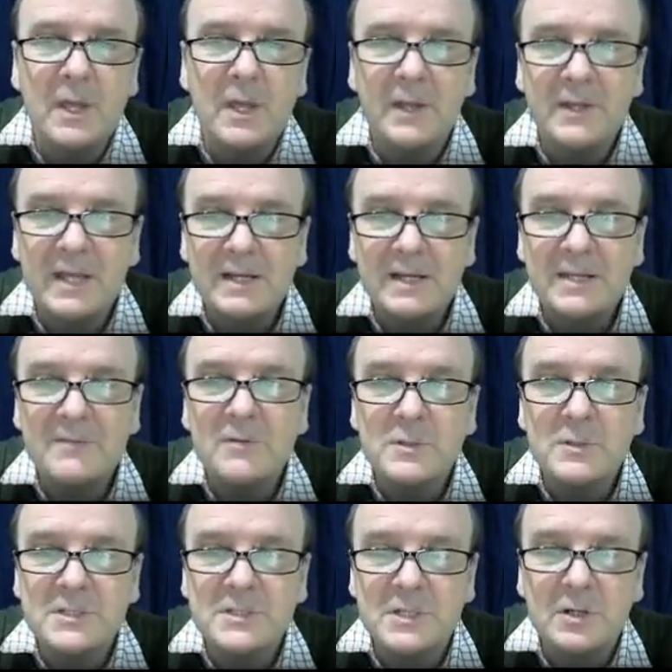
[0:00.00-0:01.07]
And that'll give you a
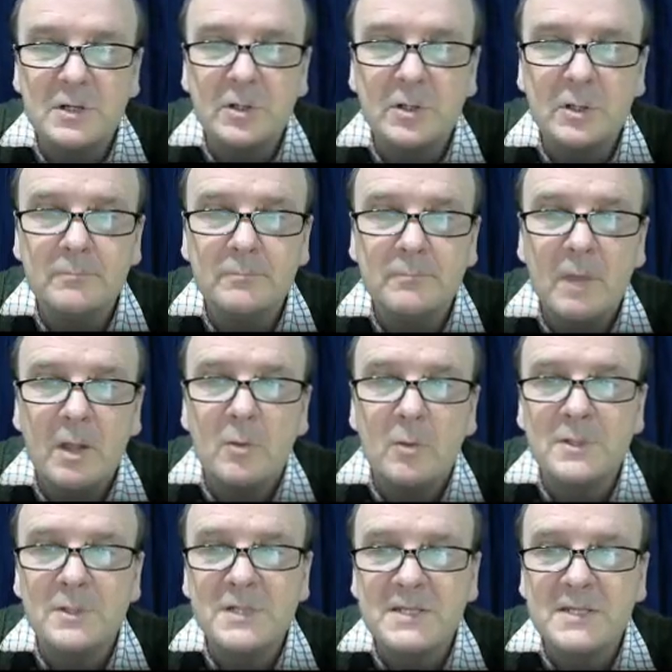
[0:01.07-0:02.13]
circle
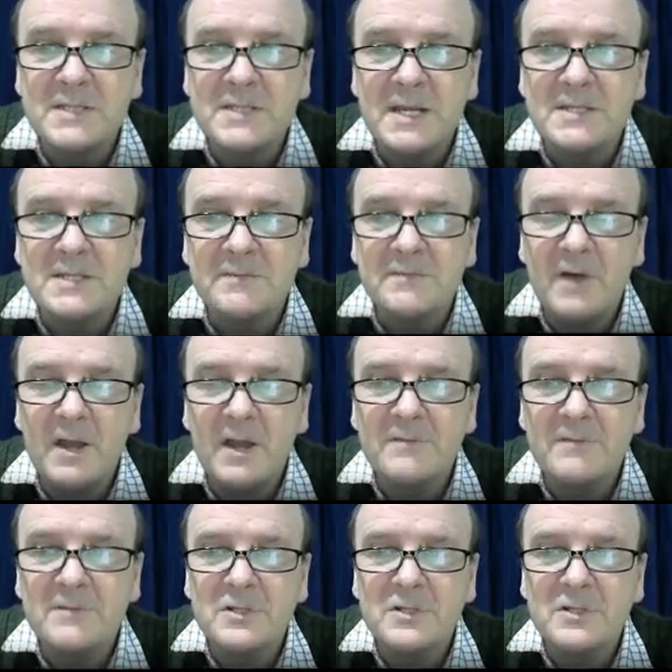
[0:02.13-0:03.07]
which has center 5,